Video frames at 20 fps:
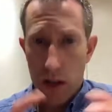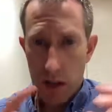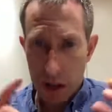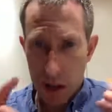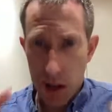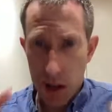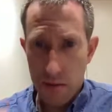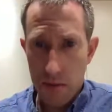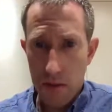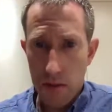
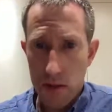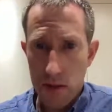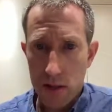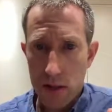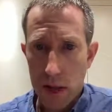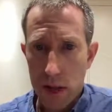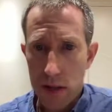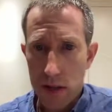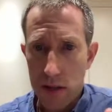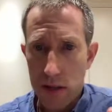couples,
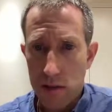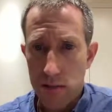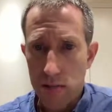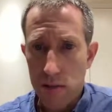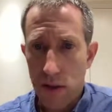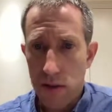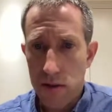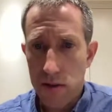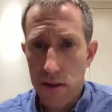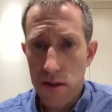as he
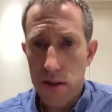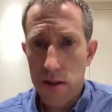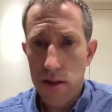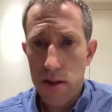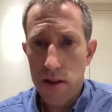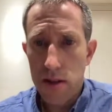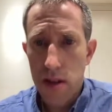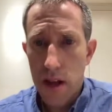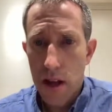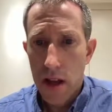wrote,
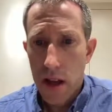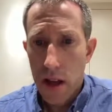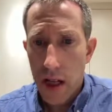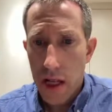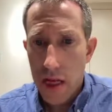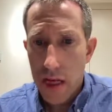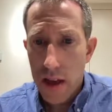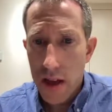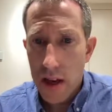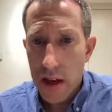
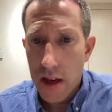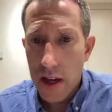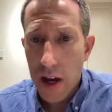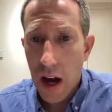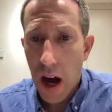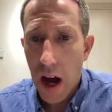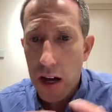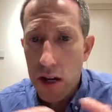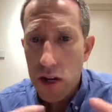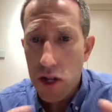the
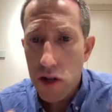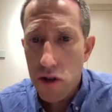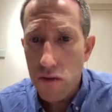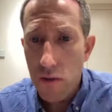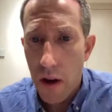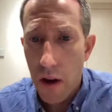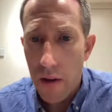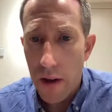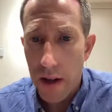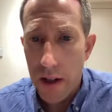
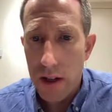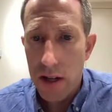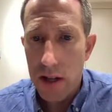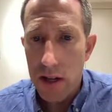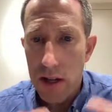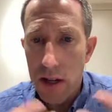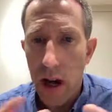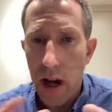contrary, the